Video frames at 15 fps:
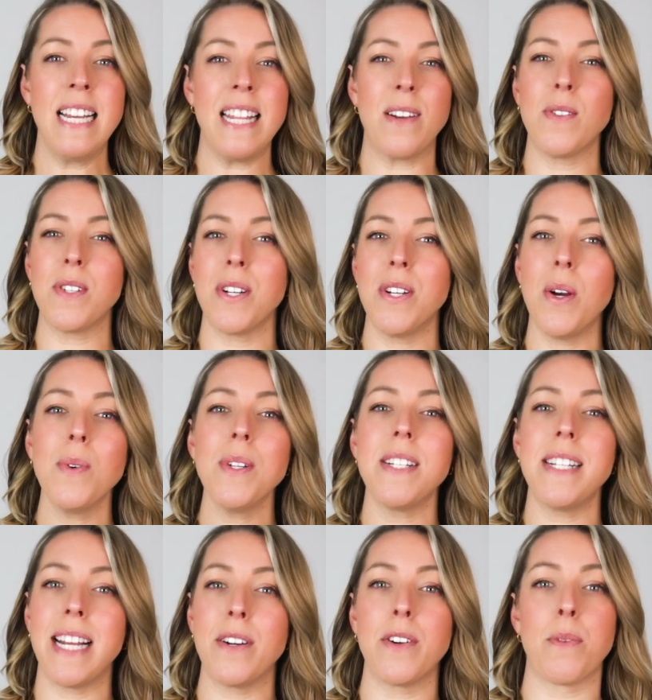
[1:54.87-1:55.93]
There's no
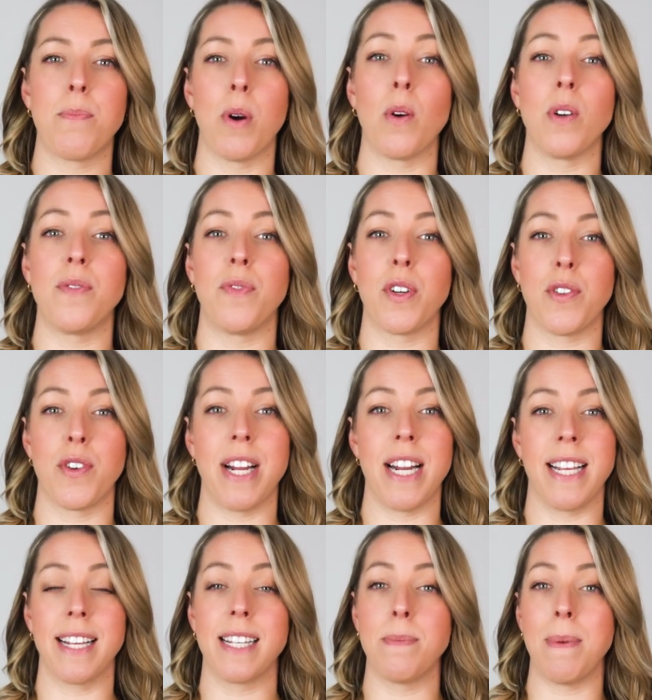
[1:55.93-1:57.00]
standard approach for
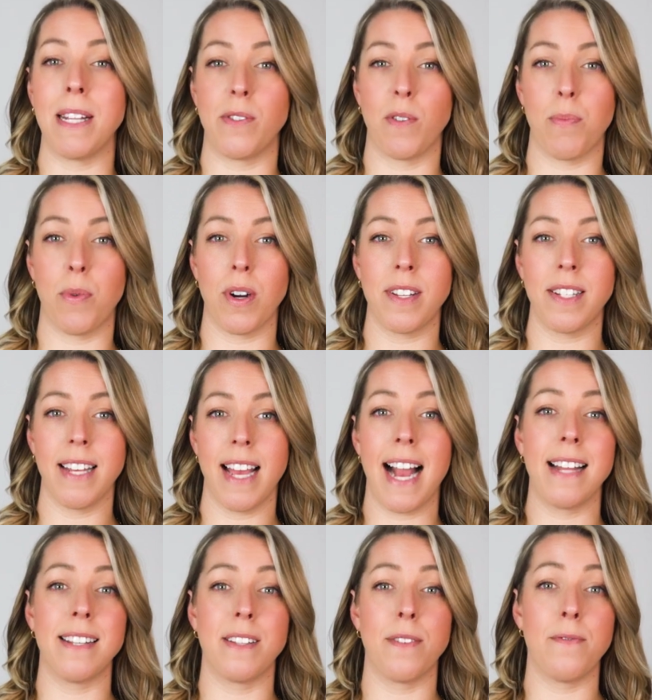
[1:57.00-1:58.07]
creating expense reports,
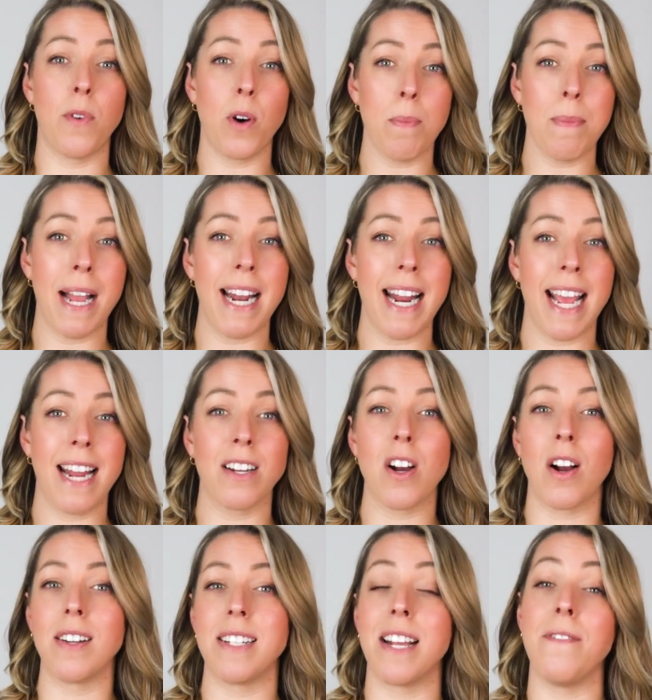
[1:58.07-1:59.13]
as the format and
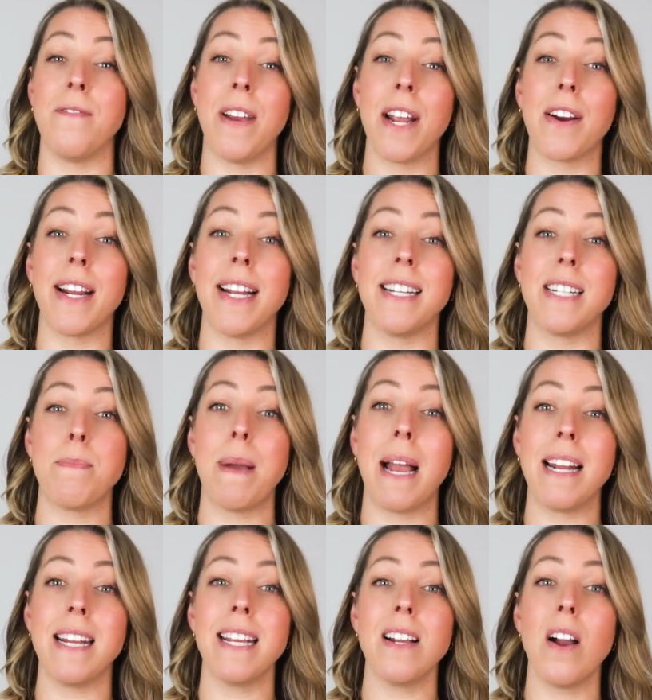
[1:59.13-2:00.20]
content vary
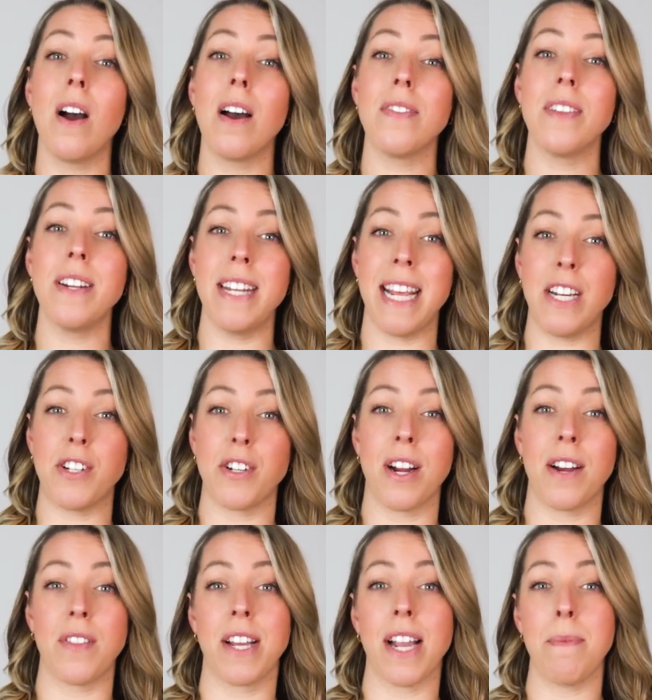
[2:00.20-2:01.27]
depending on the nature
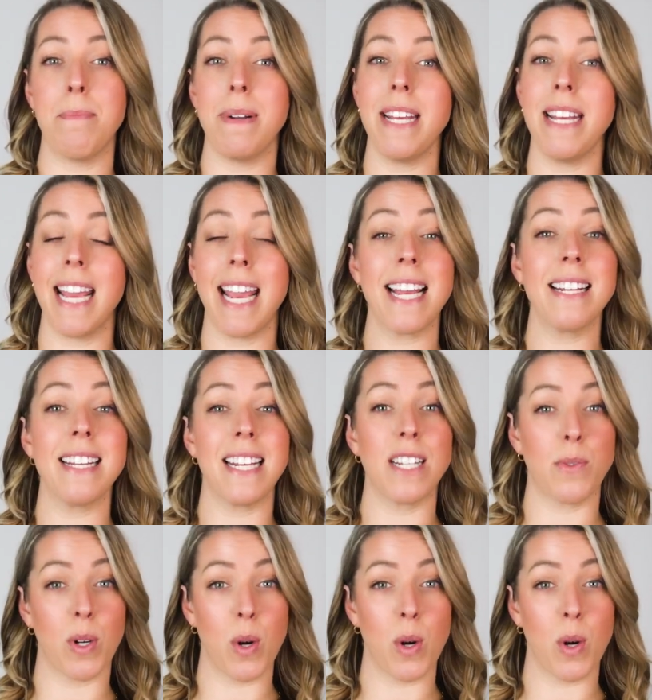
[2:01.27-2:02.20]
of the company and its